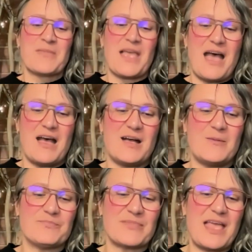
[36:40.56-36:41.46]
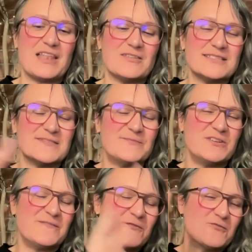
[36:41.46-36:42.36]
And lots of
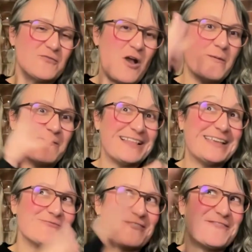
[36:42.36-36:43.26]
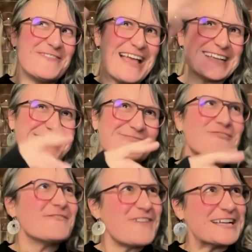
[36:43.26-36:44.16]
beautiful, hopefully,
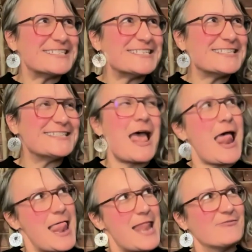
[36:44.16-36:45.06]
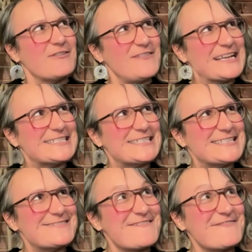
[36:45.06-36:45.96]
reflections
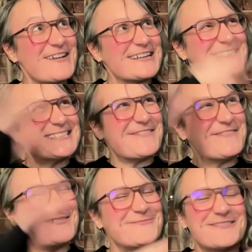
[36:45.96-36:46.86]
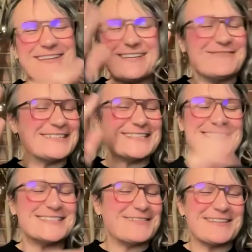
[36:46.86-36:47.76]
and refractions off the water, which
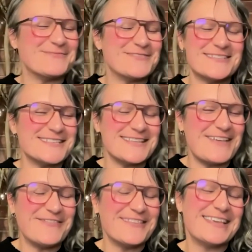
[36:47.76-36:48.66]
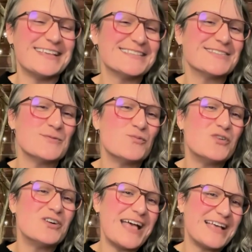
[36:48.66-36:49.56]
is one of the most delightful things, because
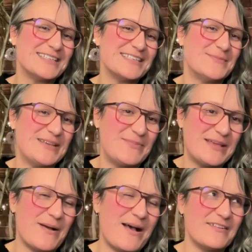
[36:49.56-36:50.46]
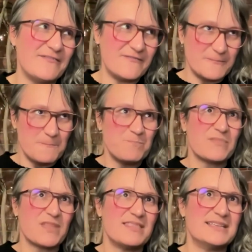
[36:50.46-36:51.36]
water had to be a big part of
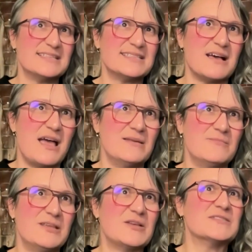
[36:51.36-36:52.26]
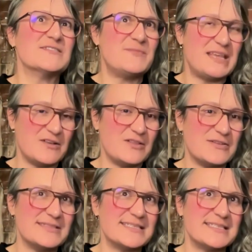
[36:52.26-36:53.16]
the design because of being
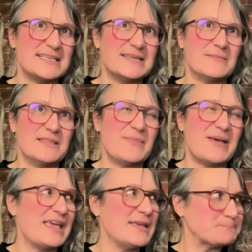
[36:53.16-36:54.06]
close to the bay.